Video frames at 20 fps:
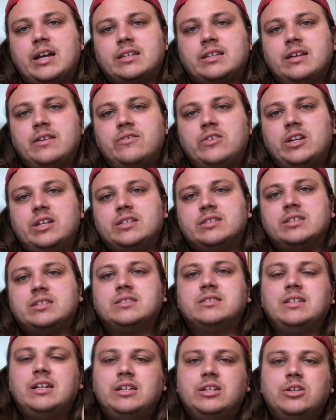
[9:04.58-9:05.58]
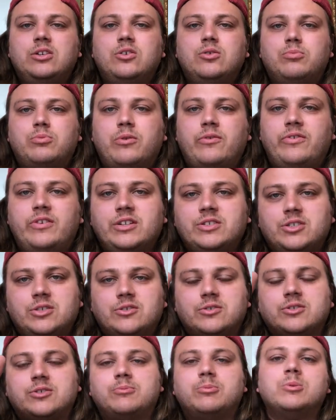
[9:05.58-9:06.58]
activities as they do
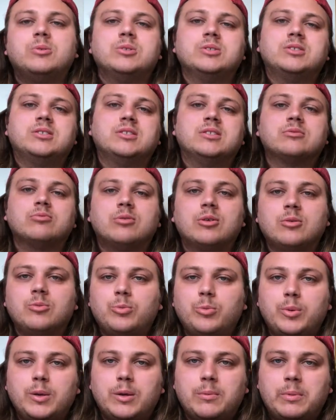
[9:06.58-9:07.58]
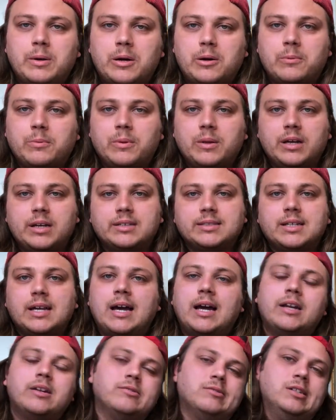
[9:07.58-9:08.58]
professional sports, this world would be a better place.
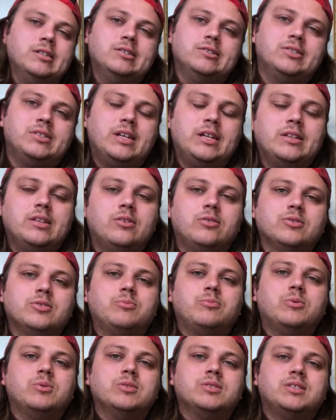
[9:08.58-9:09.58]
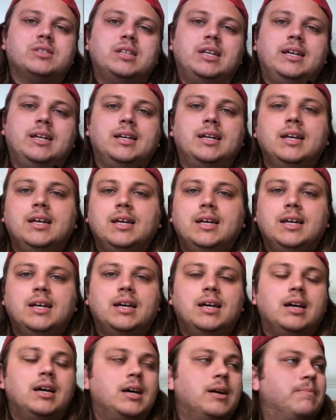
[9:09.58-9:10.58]
I don't understand the whole sports thing.
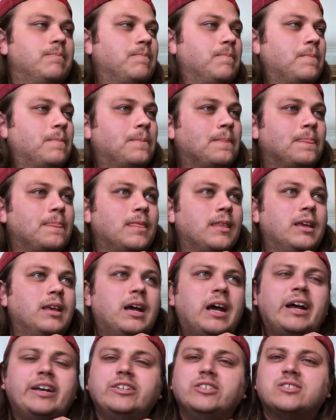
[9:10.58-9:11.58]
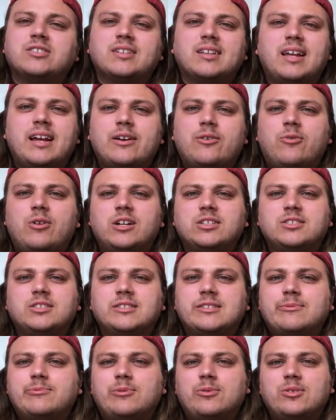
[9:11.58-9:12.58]
I used to like watching
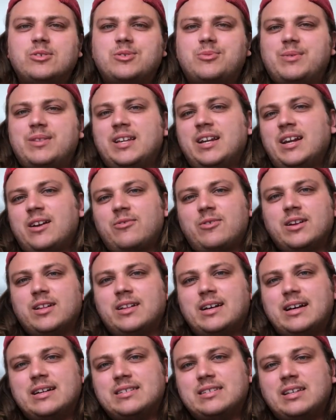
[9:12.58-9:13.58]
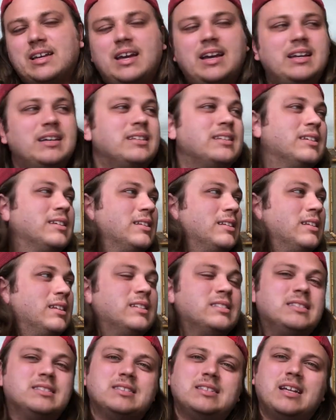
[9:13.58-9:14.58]
sports, but then I realized, hey,
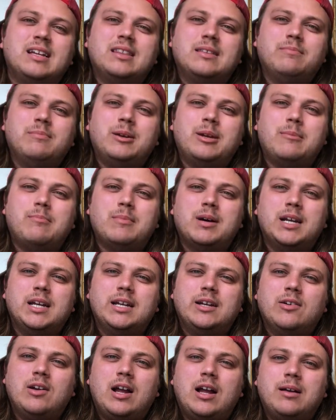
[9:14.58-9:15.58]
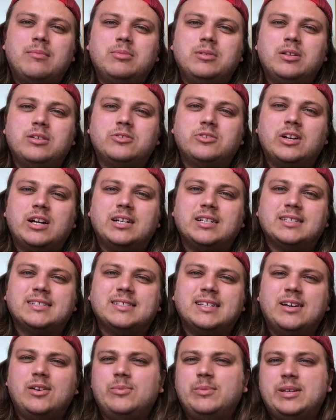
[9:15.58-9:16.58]
this is nothing but a money grab. They're trying to
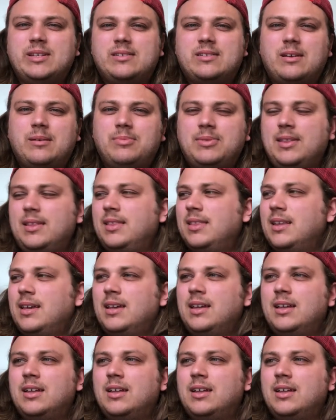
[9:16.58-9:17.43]
sell me something.